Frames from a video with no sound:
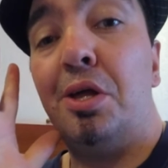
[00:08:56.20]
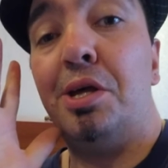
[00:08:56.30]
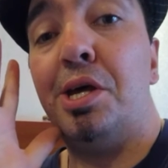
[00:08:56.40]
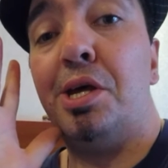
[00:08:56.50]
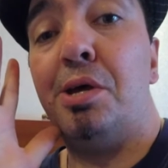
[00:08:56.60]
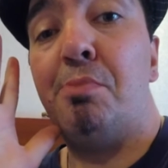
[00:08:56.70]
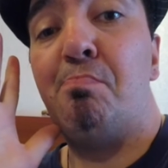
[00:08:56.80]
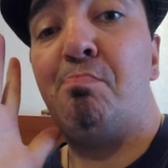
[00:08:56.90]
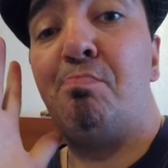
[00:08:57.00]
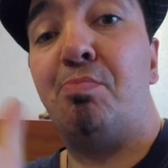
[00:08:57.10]

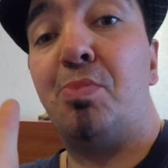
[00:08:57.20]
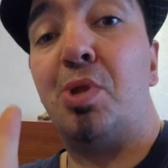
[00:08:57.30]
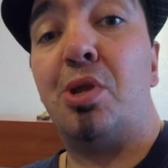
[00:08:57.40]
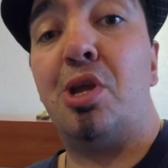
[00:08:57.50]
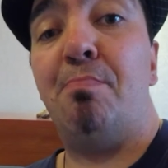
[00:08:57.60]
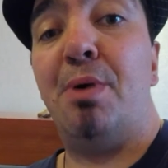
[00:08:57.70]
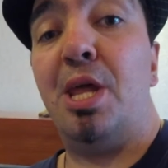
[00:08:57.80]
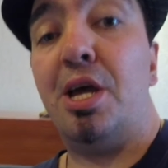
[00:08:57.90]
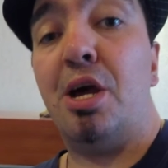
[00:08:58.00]
Um, keep an eye